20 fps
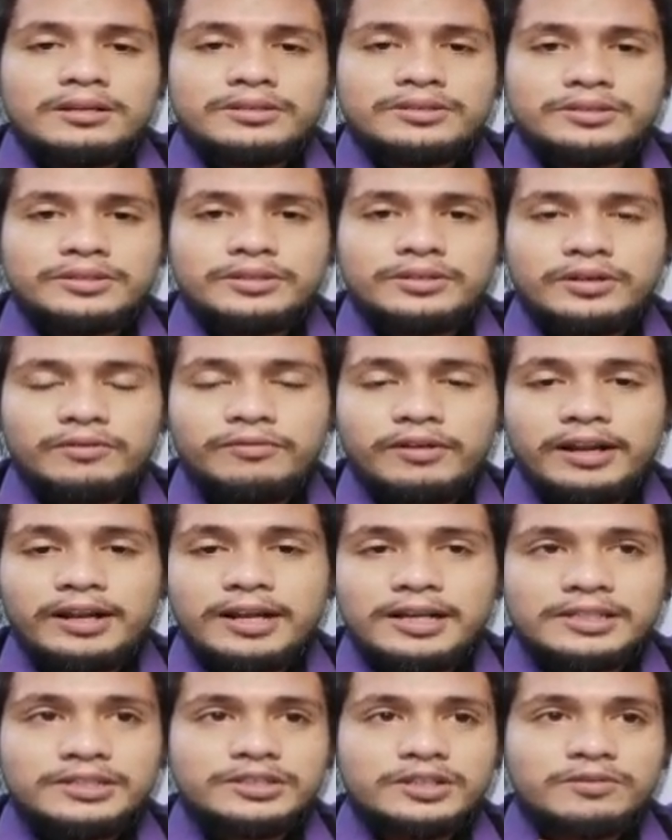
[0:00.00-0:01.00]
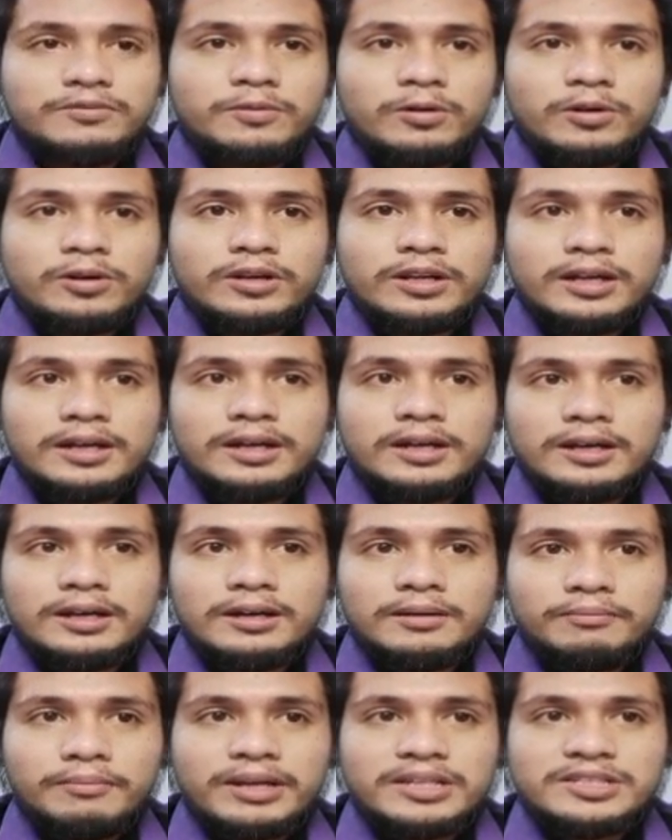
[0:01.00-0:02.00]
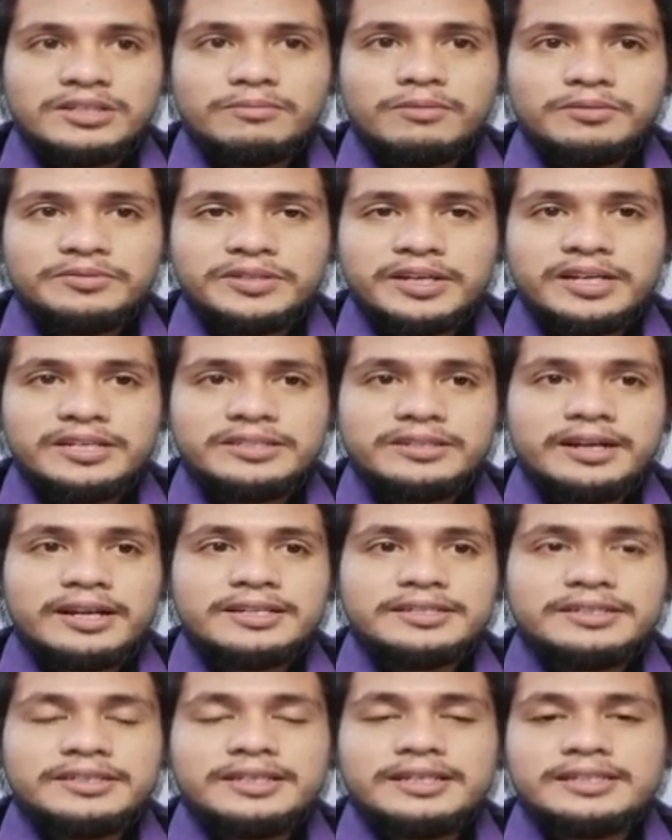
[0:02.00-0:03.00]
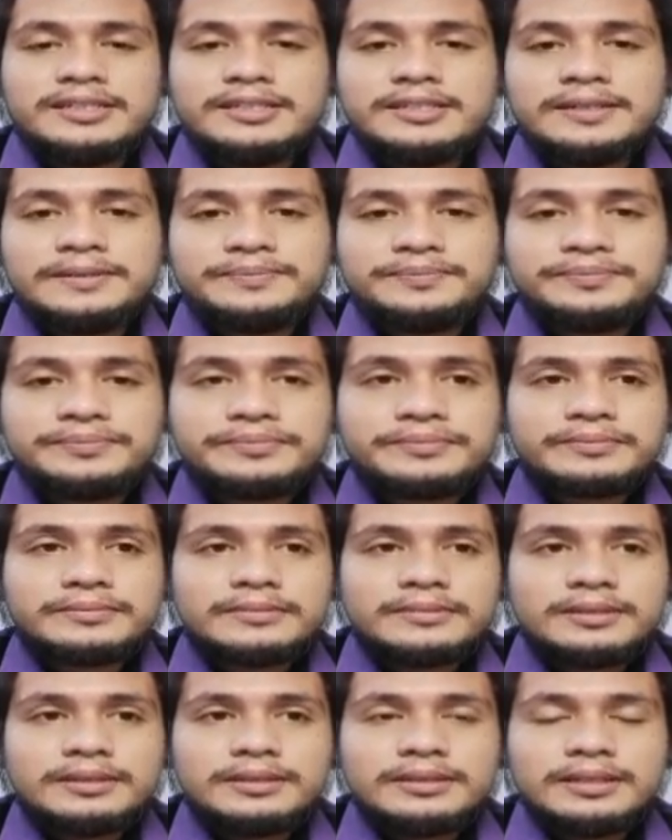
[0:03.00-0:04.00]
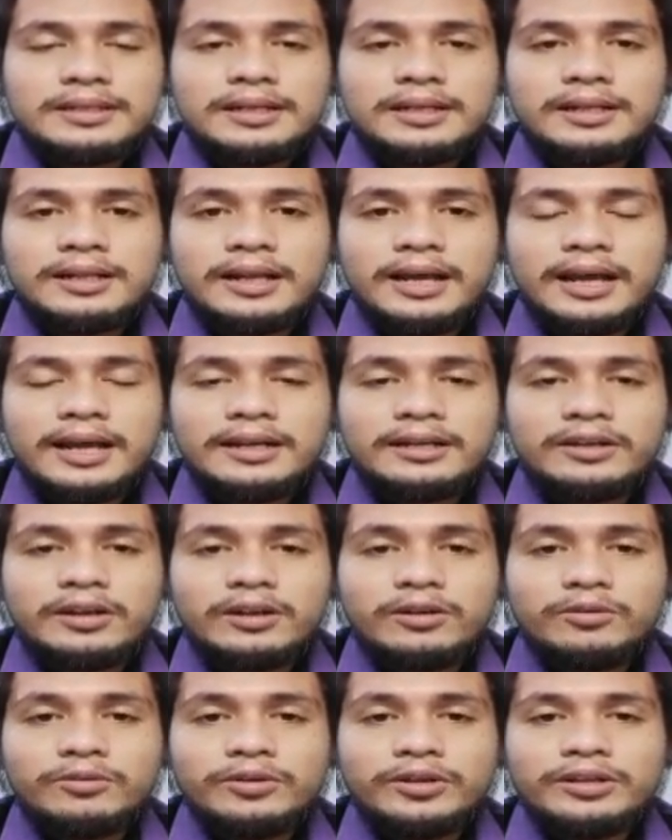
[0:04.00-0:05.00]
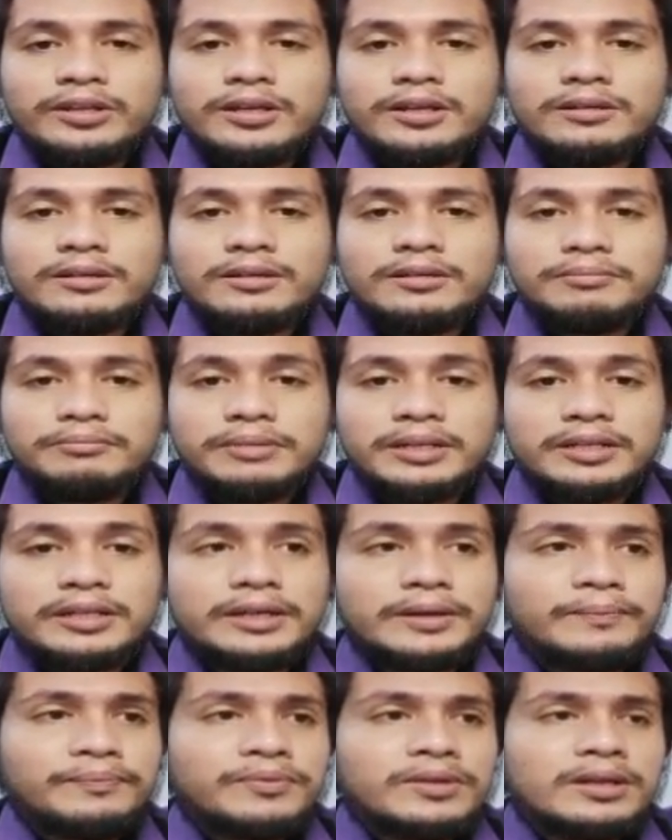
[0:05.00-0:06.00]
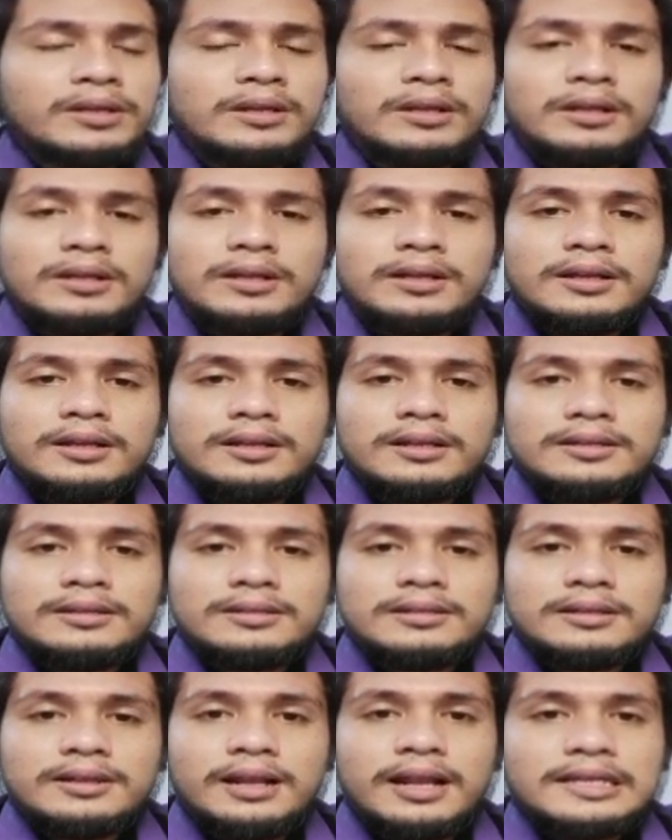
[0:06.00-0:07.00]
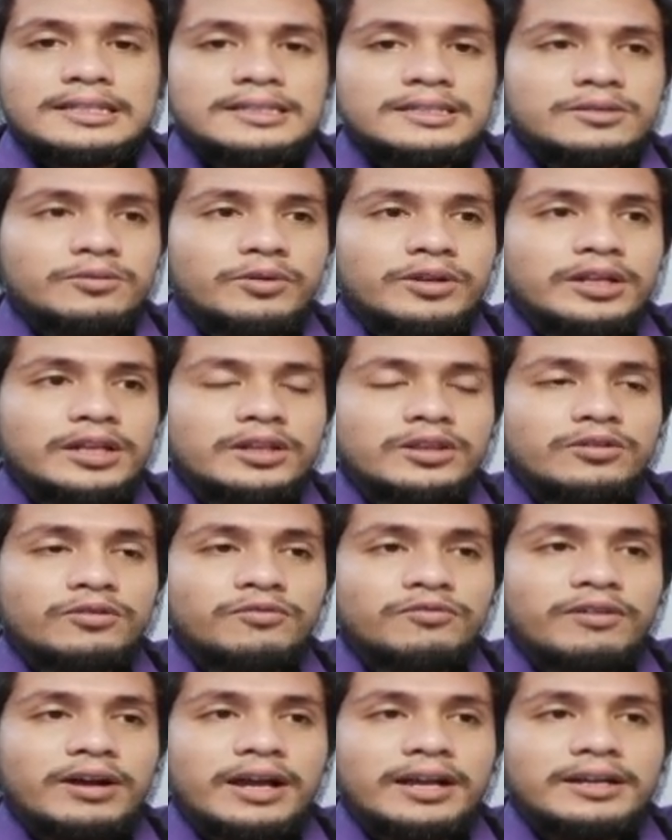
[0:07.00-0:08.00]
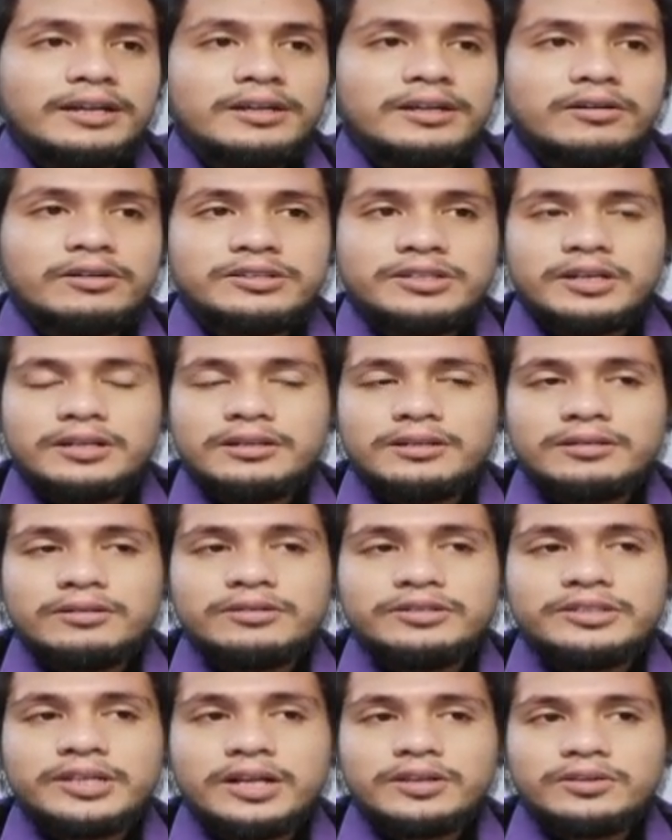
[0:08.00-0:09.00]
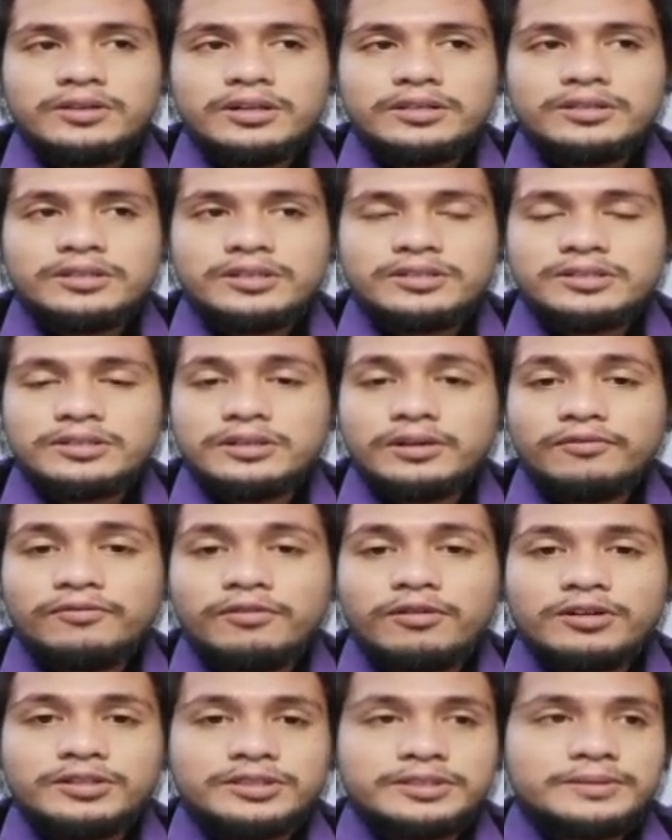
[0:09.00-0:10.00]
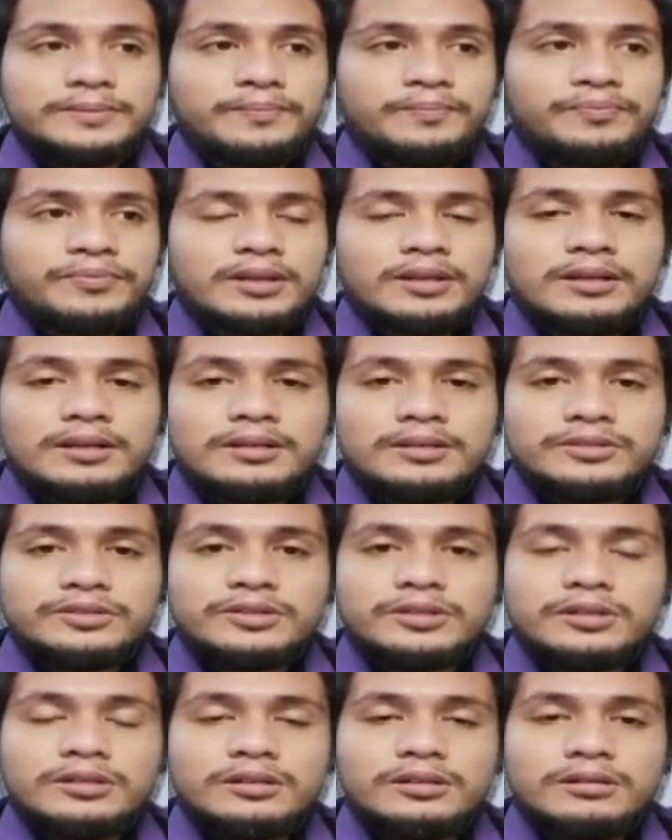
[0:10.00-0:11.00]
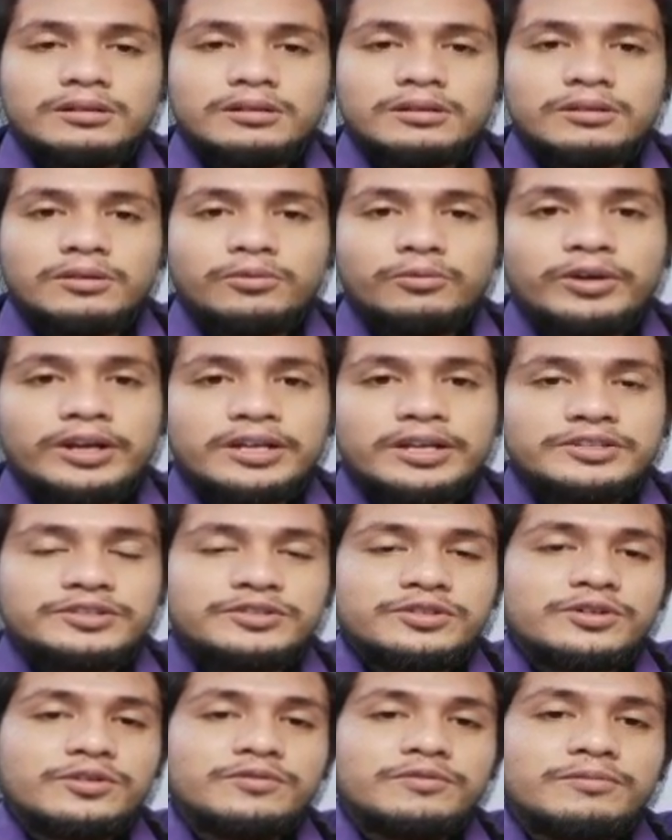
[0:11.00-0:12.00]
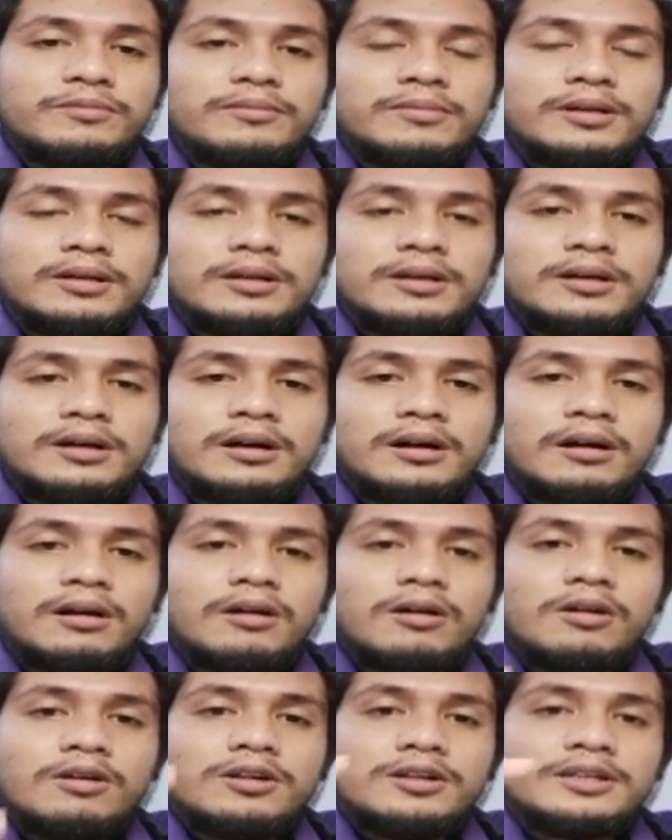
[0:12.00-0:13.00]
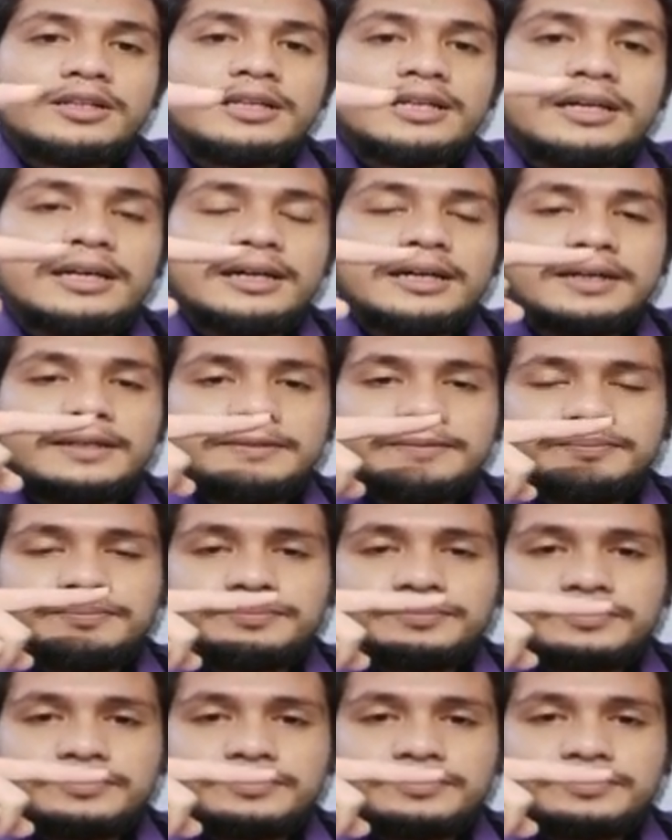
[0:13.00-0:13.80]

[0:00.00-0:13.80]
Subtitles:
So the final answer for the maximum shear stress is 9 kilonewton meter. Last, we need to find the resultant torsional force. So we assume all the